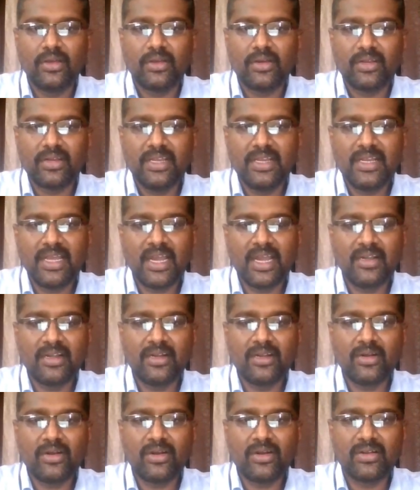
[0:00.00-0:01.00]
read
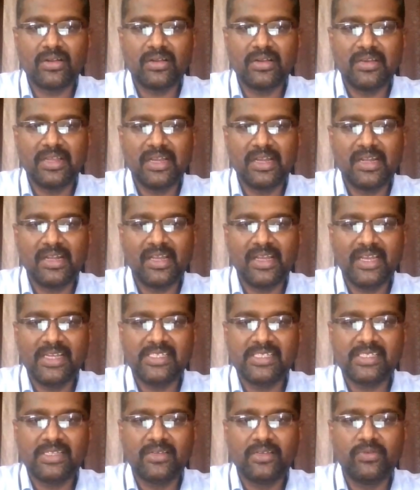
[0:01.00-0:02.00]
handle dot read
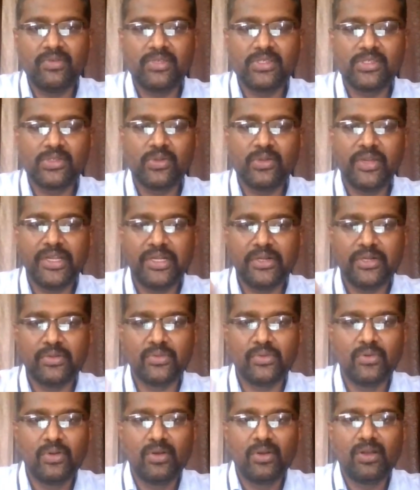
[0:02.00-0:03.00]
lines, which is going
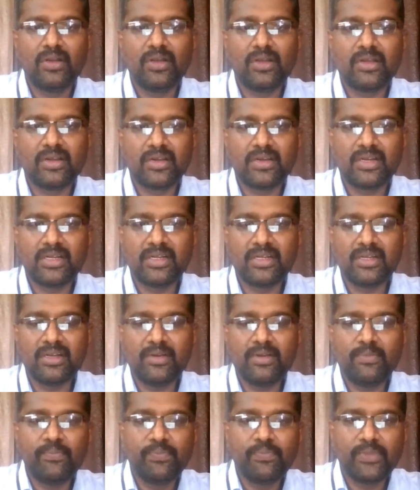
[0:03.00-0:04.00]
to
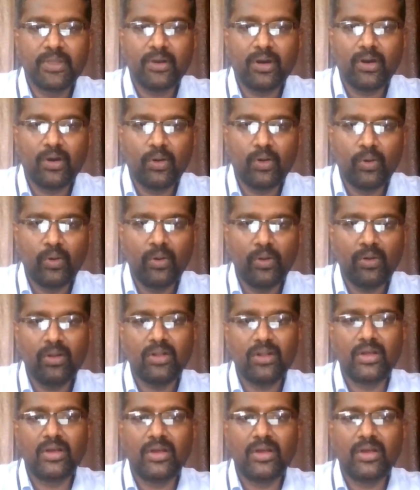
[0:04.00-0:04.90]
return whole